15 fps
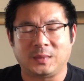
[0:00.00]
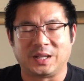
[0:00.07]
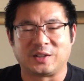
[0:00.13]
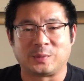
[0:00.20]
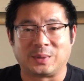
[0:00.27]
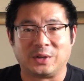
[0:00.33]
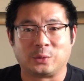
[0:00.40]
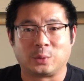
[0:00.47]

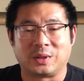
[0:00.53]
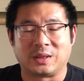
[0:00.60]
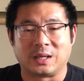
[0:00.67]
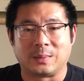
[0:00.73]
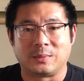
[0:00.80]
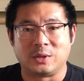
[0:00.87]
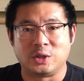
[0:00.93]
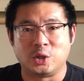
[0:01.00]
experience with
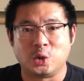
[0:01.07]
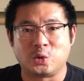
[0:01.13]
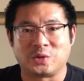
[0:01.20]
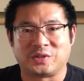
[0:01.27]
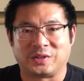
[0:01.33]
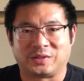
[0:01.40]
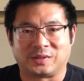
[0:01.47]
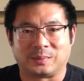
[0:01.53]

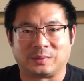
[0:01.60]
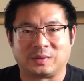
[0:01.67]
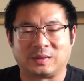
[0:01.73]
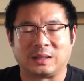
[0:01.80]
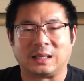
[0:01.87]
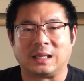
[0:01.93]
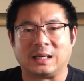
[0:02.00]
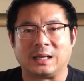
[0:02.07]
Nutrisystems.
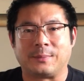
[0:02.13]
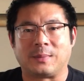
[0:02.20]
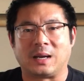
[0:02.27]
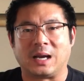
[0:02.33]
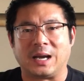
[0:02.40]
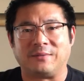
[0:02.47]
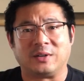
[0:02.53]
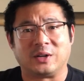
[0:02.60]

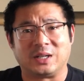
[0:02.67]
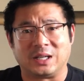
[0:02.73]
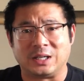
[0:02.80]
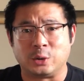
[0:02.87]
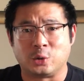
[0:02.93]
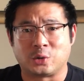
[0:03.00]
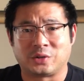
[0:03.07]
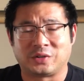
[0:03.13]
I've never
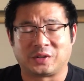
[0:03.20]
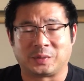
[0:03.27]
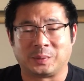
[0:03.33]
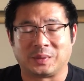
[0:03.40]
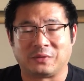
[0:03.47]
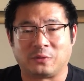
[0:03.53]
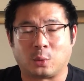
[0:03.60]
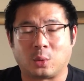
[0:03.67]
done Nutrisystems
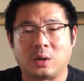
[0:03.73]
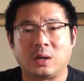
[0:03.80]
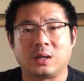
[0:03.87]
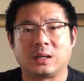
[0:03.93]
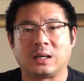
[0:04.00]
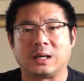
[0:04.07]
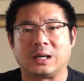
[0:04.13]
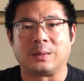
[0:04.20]
before.
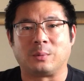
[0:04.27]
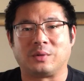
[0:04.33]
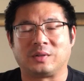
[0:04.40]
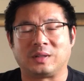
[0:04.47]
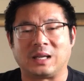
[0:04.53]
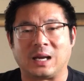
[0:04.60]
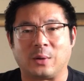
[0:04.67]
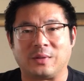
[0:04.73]
We'll
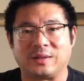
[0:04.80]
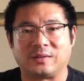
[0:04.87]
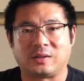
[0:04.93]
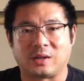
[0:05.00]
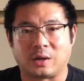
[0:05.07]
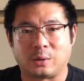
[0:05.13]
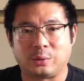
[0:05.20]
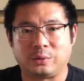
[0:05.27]
see how this
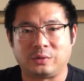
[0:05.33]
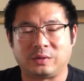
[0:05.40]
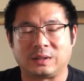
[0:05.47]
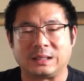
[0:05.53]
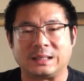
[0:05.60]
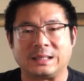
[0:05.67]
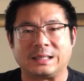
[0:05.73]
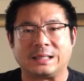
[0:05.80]
goes.
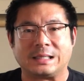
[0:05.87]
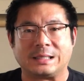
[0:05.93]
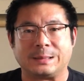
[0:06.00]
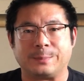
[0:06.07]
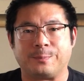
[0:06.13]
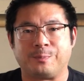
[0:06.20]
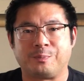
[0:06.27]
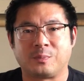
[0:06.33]

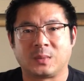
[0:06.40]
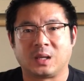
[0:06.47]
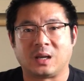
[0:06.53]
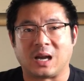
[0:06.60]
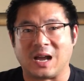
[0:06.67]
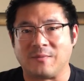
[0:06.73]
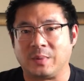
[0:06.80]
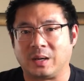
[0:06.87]

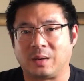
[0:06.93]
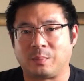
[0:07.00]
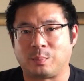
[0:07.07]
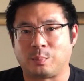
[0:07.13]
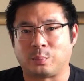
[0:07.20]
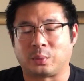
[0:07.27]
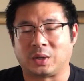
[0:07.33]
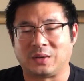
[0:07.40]
I've been on
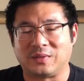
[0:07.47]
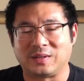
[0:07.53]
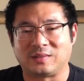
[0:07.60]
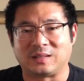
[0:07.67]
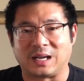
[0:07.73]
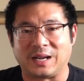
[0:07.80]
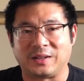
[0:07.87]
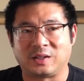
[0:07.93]
previous
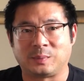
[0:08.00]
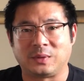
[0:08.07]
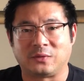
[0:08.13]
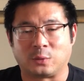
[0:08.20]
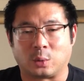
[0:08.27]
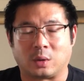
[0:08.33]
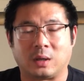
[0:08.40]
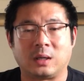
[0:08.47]
diets
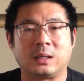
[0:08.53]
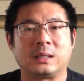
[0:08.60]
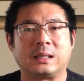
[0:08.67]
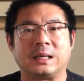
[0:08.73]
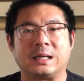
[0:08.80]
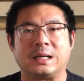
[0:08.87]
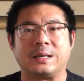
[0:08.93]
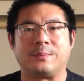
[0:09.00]
before.
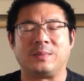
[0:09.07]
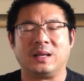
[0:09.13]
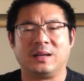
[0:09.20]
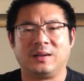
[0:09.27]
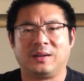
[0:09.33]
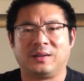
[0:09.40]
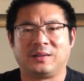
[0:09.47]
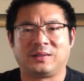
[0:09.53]

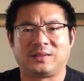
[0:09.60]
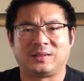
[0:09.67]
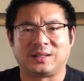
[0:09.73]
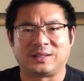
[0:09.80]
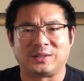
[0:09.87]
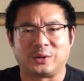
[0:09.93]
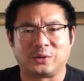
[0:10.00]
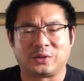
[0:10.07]

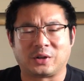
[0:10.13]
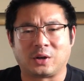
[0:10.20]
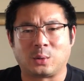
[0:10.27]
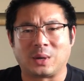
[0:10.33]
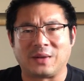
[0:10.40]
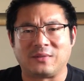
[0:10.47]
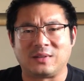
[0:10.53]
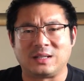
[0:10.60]
6 years
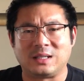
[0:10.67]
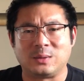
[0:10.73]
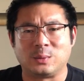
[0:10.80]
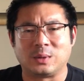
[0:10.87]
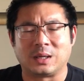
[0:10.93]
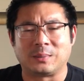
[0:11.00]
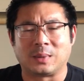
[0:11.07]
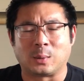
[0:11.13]
ago,
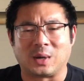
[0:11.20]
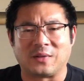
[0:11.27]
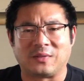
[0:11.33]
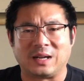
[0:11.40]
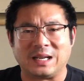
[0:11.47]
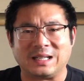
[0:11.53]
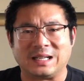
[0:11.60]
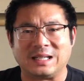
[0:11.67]
my wife
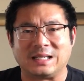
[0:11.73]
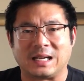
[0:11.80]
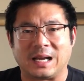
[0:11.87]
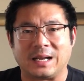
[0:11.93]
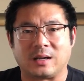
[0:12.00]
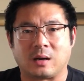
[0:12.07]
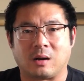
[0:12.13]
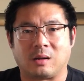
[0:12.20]
and I did a
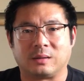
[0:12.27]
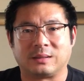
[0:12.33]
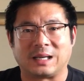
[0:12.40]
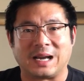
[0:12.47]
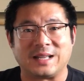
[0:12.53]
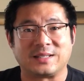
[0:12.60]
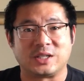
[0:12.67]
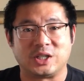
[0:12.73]
diet called
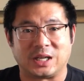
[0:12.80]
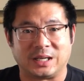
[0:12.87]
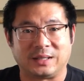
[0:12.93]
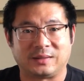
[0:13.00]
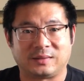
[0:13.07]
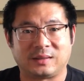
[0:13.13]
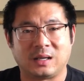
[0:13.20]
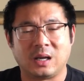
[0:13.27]

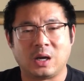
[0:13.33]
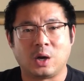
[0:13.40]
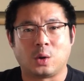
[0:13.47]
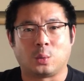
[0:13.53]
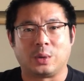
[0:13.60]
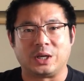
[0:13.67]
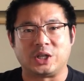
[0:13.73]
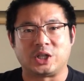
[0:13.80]
Isogenics,
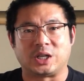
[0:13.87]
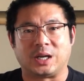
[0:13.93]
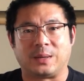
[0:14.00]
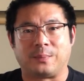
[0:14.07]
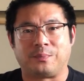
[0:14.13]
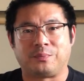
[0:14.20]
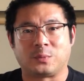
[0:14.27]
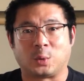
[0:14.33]
which
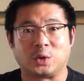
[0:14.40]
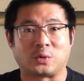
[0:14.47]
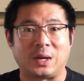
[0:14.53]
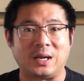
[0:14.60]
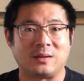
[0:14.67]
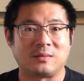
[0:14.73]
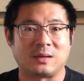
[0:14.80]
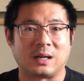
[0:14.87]
was
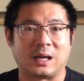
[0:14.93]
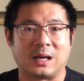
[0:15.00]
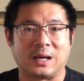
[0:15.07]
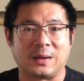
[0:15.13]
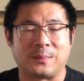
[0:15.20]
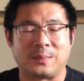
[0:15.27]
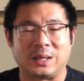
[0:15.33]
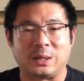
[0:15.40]
great,
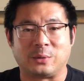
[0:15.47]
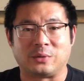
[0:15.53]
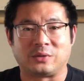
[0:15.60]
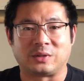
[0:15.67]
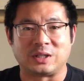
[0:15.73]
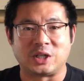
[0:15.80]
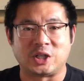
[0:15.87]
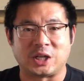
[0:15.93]
but it
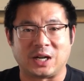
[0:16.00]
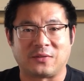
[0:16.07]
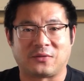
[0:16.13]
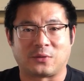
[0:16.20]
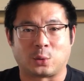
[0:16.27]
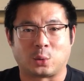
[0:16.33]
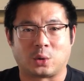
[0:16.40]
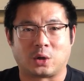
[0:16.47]
was a shake
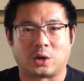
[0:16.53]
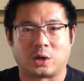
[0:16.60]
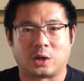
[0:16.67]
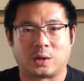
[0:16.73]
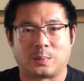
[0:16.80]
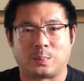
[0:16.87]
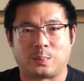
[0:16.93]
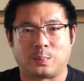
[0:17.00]

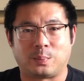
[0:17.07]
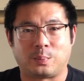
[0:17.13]
for